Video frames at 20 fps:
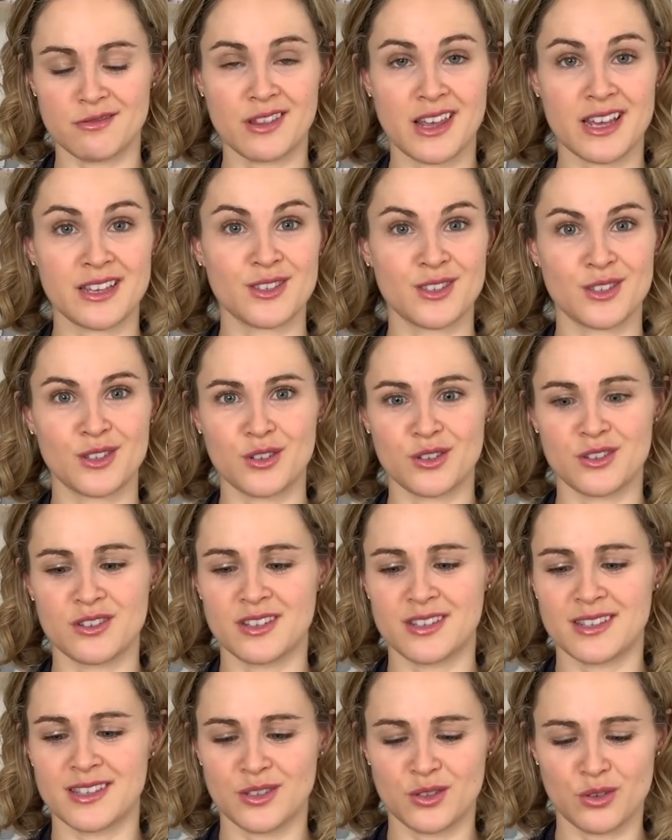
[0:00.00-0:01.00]
So this is good
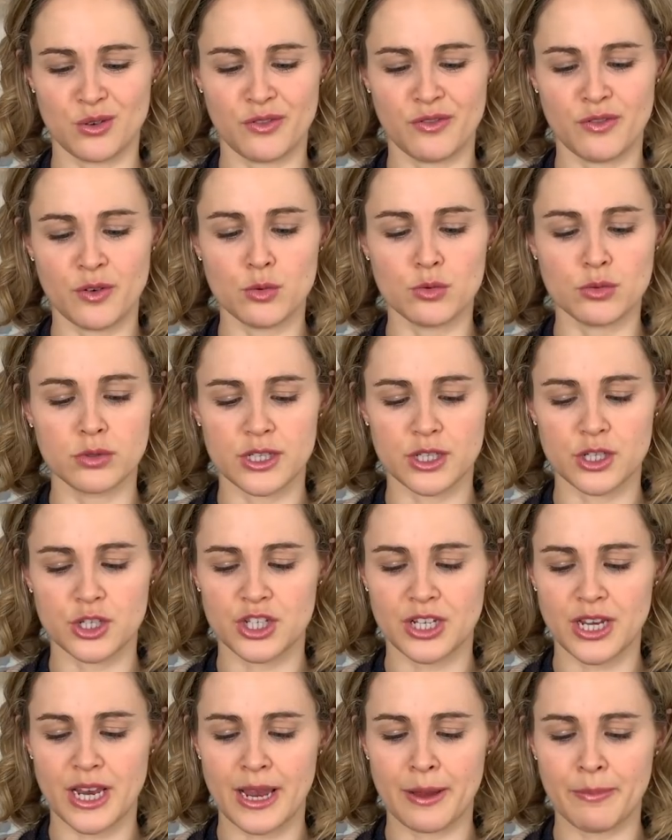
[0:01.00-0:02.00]
because it sort of holds its
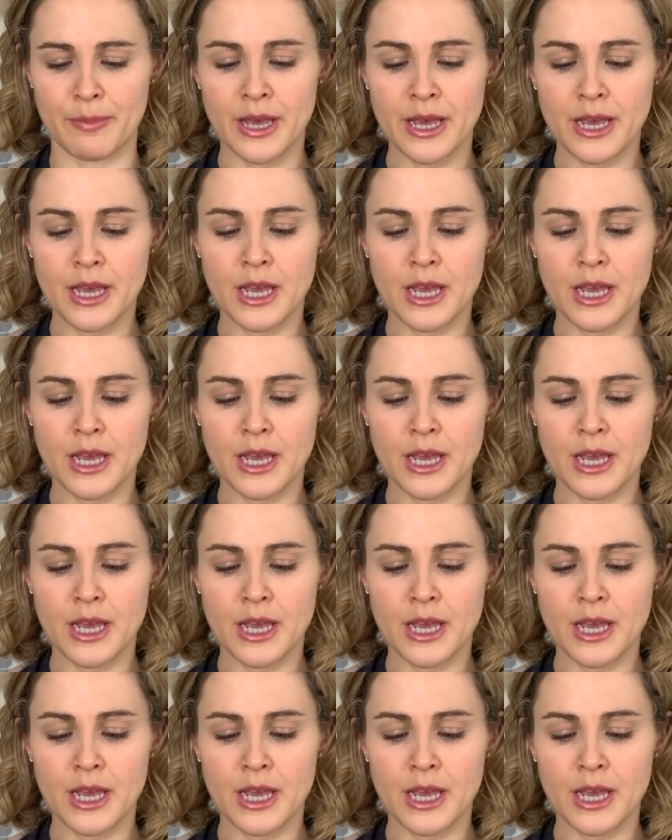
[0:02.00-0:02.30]
shape.